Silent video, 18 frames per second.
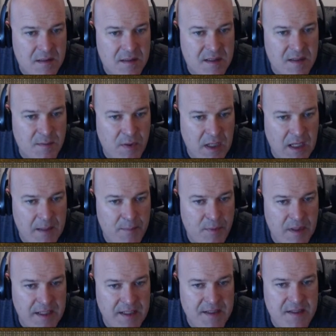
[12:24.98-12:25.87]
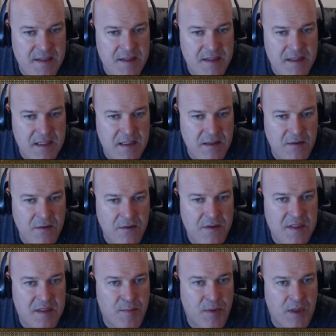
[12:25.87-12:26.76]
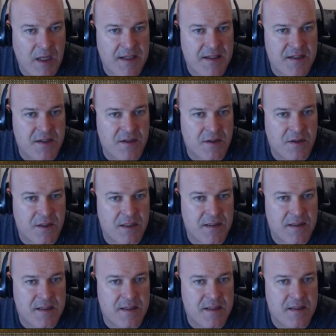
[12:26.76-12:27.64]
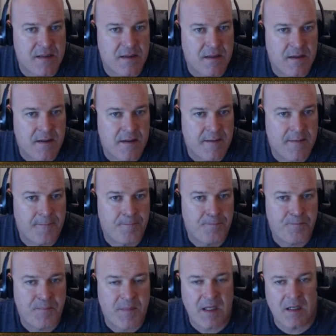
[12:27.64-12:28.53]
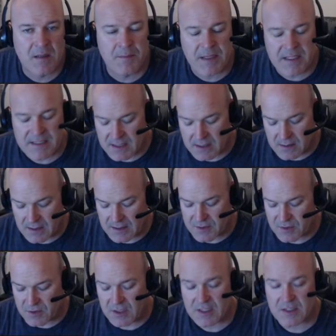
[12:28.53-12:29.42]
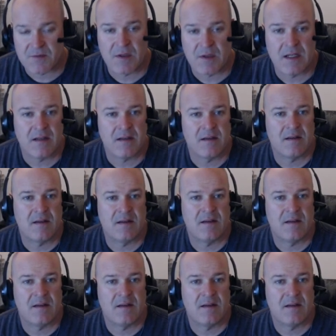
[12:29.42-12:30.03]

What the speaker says: Supply plates, steel, supply circuits, basic electronics, right?